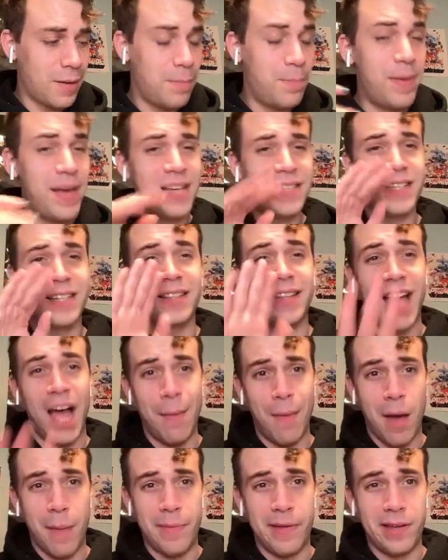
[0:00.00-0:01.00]
Basically,
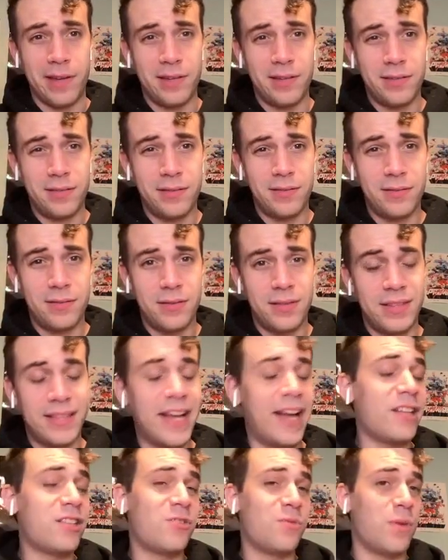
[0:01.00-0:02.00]
I'm epic.
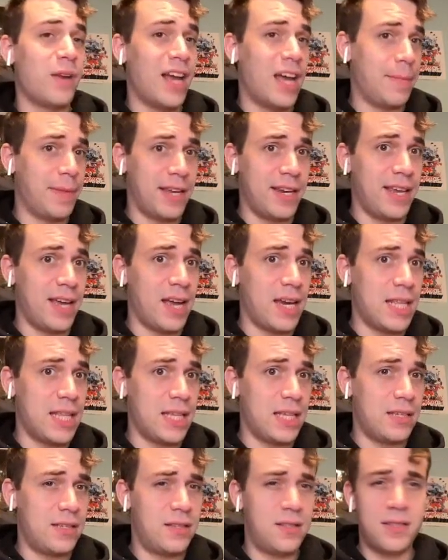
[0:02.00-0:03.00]
That's what I'm getting out of
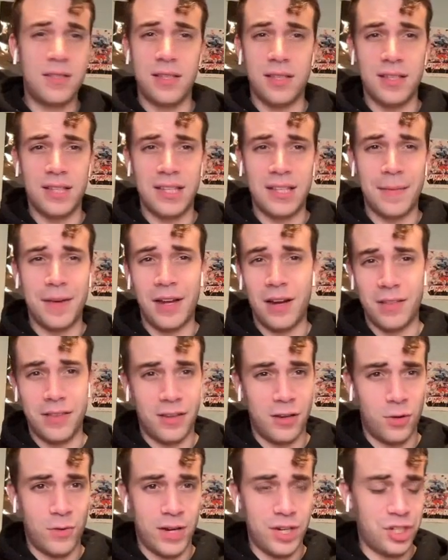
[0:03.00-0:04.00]
this, out of the
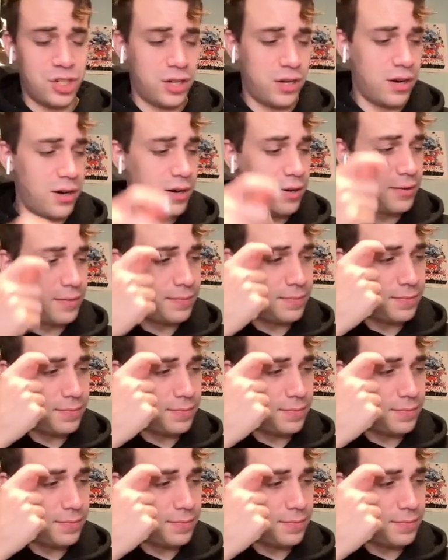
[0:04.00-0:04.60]
equation here.